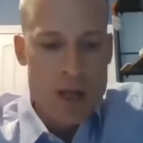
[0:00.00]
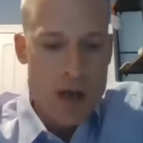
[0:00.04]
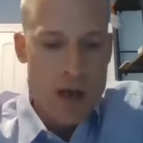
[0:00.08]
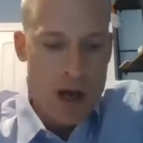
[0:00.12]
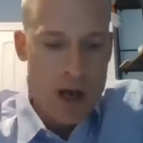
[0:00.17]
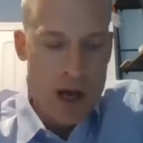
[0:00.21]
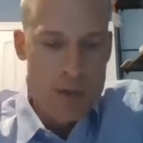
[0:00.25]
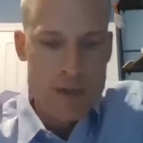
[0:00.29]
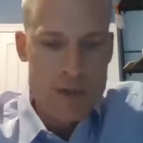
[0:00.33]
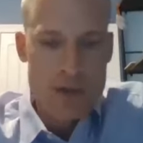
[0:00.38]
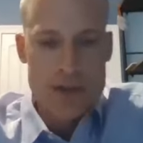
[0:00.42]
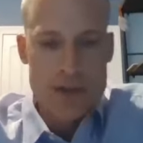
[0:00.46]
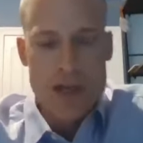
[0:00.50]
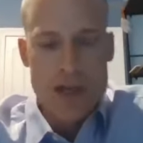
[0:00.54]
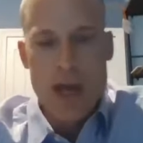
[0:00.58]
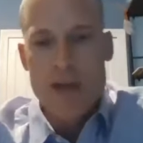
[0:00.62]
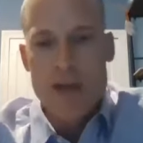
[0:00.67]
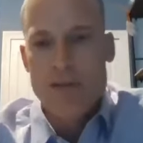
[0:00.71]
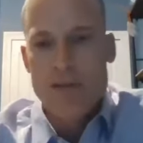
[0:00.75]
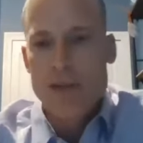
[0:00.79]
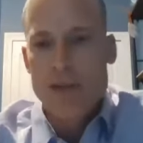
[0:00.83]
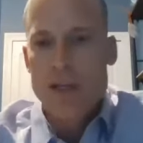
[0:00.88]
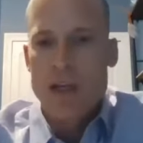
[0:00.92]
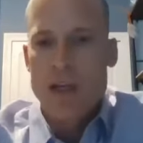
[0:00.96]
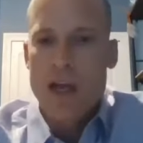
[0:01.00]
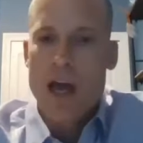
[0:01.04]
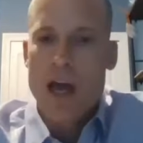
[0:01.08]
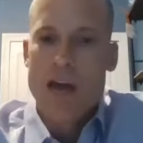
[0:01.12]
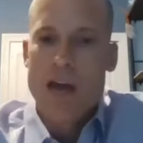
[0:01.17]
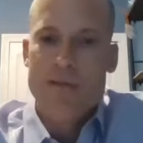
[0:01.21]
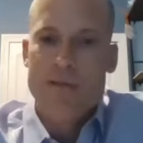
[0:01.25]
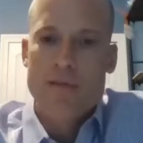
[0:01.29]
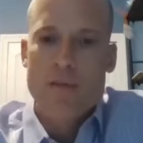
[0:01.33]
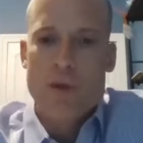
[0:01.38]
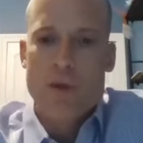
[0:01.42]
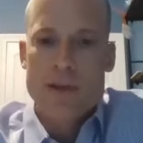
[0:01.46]
So it's kind
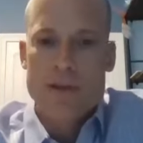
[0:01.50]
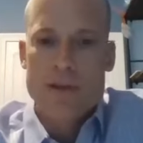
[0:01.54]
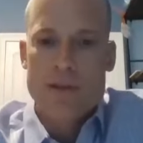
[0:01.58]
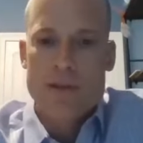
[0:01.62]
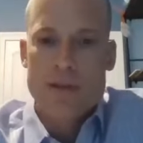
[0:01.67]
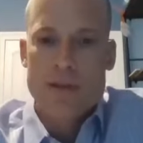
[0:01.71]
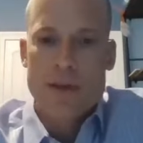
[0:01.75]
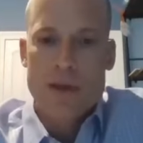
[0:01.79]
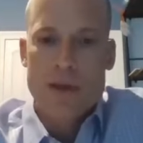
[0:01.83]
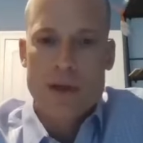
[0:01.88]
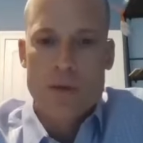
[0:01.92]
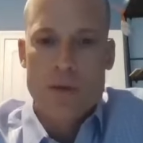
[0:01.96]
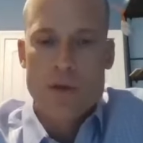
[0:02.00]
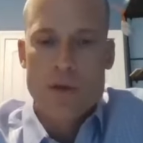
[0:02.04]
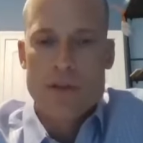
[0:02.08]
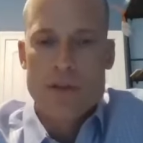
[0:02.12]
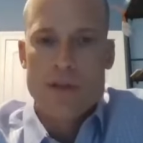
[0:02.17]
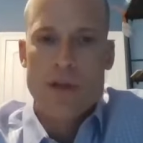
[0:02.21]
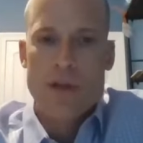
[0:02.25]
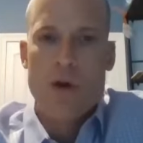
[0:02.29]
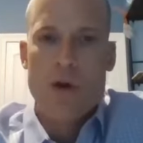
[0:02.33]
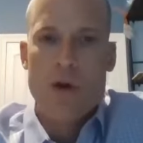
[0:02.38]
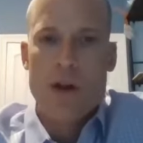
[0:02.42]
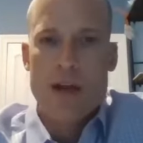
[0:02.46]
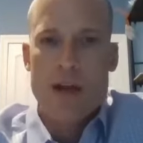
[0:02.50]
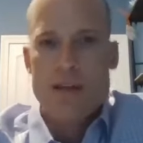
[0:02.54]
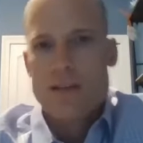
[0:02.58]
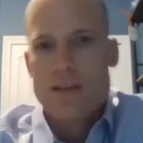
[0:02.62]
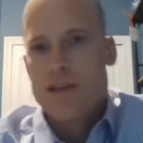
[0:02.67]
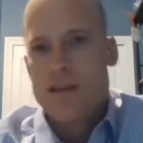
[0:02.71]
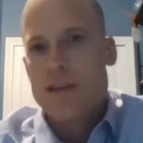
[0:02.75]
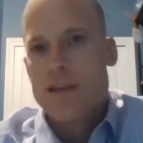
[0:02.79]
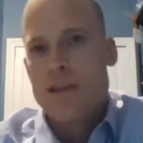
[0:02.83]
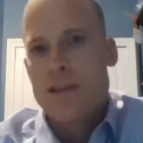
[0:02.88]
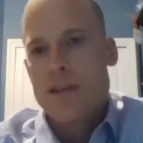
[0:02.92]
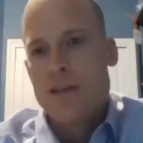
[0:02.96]
of what's known as
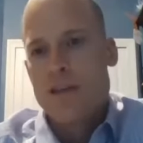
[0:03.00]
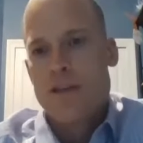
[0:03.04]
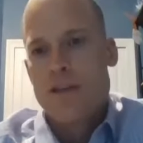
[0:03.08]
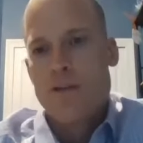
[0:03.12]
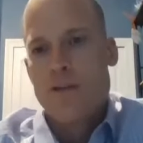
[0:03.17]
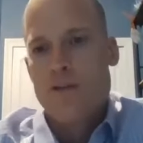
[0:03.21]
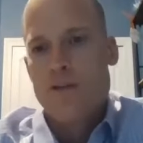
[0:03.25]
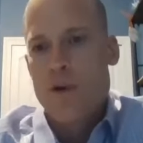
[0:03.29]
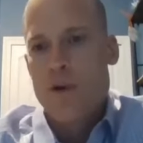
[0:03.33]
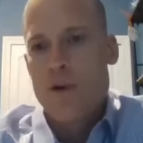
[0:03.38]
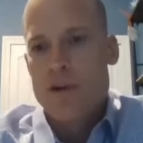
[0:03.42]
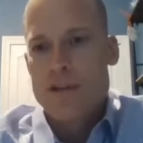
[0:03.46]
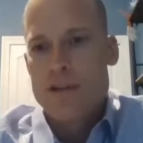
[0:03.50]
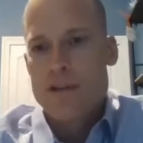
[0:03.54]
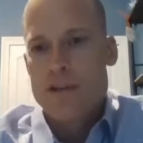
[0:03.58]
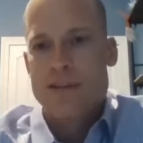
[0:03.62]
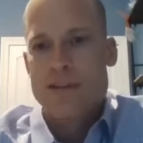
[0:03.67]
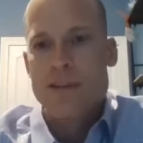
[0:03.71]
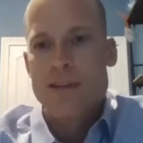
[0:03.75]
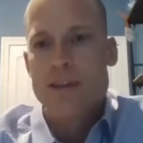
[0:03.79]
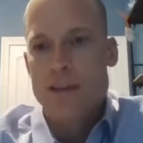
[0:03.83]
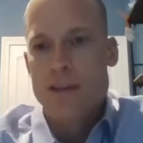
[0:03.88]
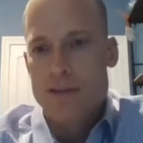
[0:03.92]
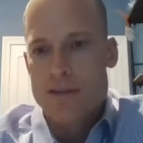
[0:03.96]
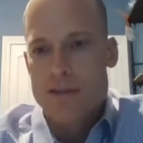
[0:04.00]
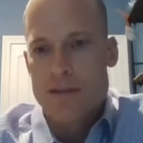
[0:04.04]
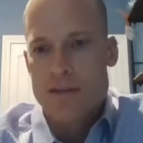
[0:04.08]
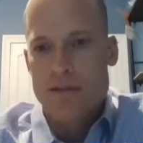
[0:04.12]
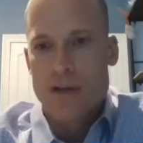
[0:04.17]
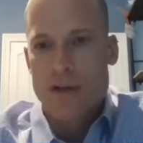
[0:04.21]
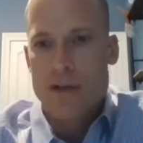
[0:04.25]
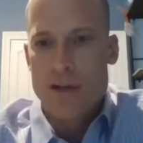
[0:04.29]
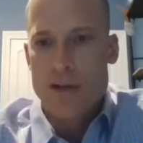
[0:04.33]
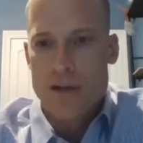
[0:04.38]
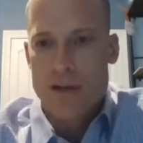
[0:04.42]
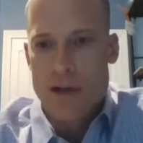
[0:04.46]
the 4 C's of
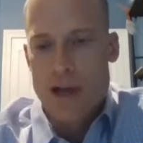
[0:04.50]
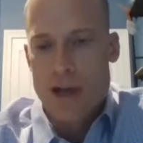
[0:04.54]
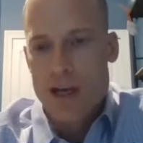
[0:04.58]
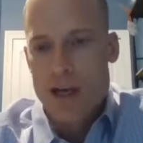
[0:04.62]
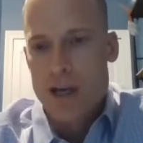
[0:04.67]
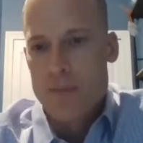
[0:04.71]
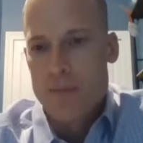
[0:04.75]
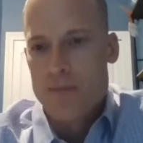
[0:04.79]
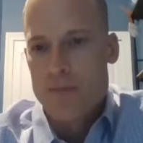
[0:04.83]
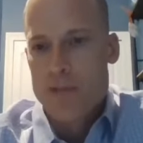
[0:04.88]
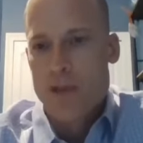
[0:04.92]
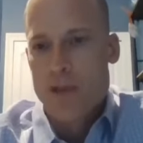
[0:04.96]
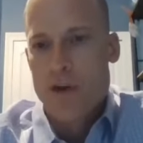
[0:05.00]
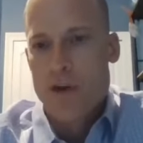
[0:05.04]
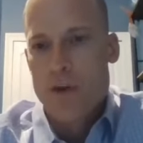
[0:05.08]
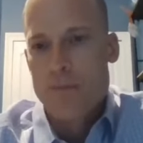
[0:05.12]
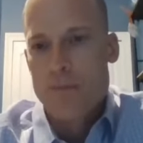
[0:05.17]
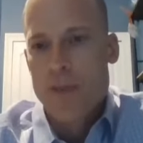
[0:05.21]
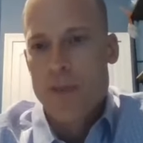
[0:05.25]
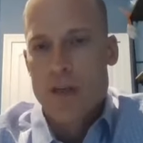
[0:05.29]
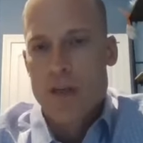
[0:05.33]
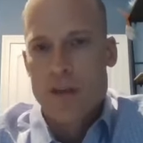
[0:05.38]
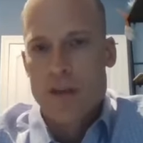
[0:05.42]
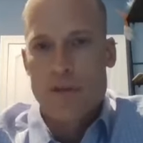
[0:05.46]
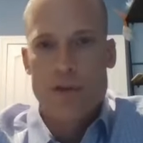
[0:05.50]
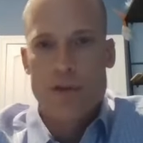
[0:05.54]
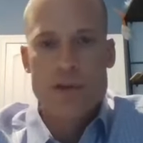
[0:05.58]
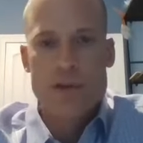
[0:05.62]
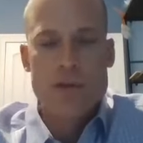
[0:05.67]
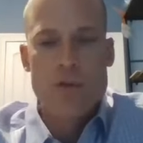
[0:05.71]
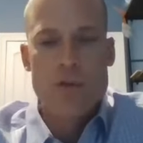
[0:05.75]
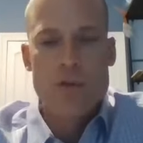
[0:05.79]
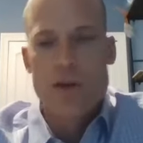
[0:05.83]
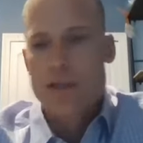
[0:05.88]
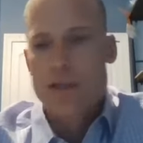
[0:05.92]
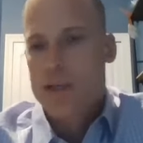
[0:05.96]
underwriting. So the
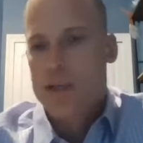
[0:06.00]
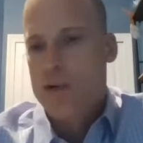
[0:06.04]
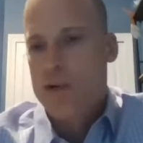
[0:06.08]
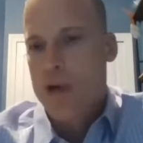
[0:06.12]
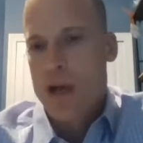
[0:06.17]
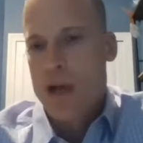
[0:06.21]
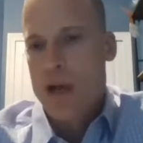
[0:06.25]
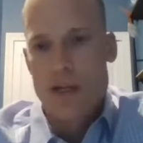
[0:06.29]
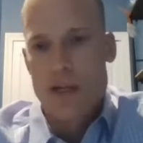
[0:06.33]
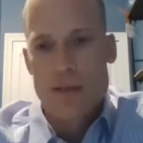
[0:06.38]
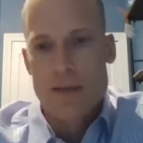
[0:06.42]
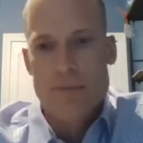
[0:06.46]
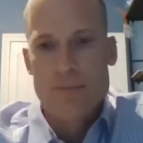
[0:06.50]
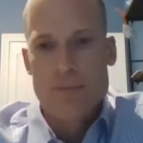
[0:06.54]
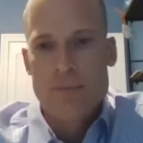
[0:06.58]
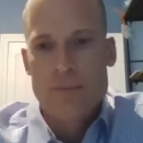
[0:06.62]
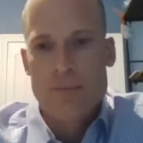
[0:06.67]
first one is credit.